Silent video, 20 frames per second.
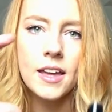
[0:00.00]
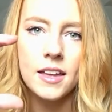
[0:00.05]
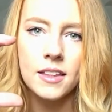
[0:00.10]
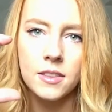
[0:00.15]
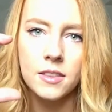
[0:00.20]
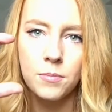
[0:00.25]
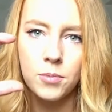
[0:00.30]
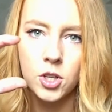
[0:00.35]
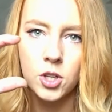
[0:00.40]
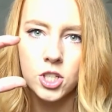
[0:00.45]
the
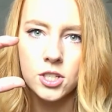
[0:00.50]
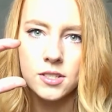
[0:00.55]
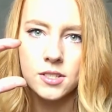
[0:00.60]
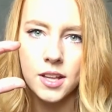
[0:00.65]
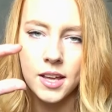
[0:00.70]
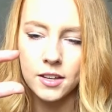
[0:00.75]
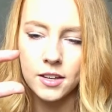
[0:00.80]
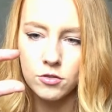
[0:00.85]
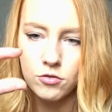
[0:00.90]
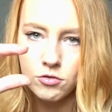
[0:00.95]
brush is
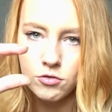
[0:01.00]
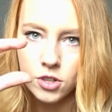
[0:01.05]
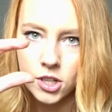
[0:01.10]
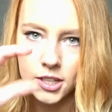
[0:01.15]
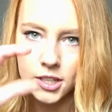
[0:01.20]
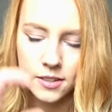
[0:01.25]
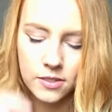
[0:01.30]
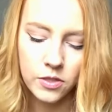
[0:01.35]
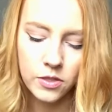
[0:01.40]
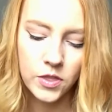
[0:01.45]
like
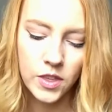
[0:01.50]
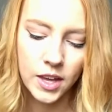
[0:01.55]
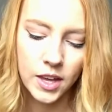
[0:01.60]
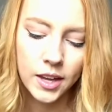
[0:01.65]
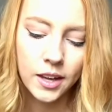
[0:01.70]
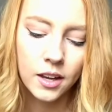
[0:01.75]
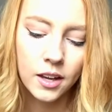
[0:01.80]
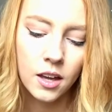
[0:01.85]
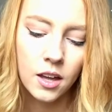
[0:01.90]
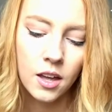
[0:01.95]
really
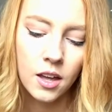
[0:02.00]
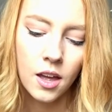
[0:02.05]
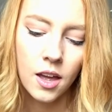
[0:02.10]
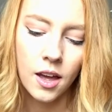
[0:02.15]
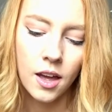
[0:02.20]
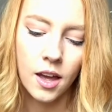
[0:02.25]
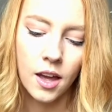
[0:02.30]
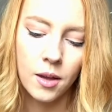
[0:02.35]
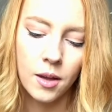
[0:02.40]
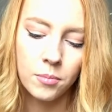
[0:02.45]
thick,
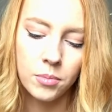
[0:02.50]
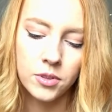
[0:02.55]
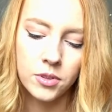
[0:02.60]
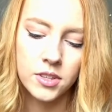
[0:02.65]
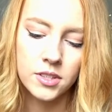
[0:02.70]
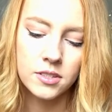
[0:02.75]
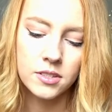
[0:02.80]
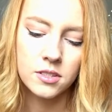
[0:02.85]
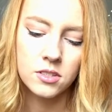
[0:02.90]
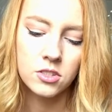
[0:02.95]
but
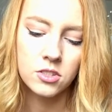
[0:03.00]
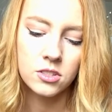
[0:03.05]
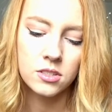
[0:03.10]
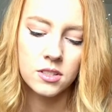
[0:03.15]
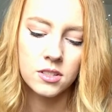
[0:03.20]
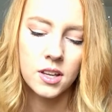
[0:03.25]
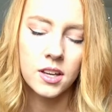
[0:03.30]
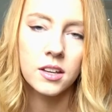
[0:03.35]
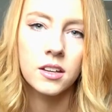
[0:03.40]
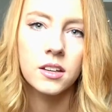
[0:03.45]
this is just
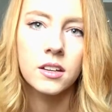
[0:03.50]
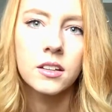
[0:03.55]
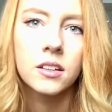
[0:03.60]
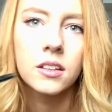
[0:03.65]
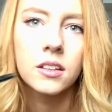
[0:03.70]
like